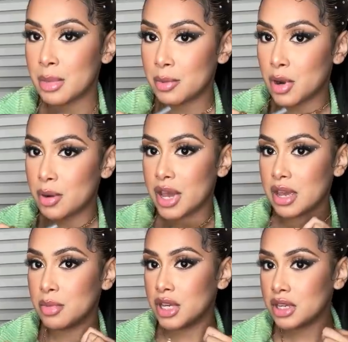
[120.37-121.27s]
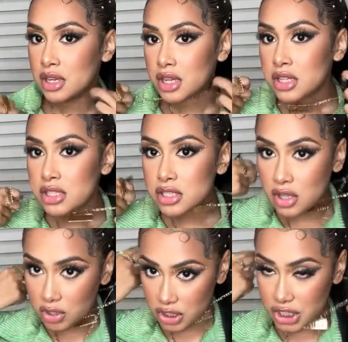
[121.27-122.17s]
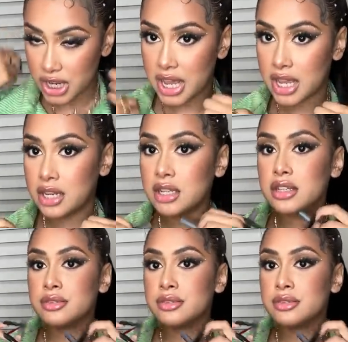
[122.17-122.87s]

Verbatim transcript: my mom gave me. So the chain,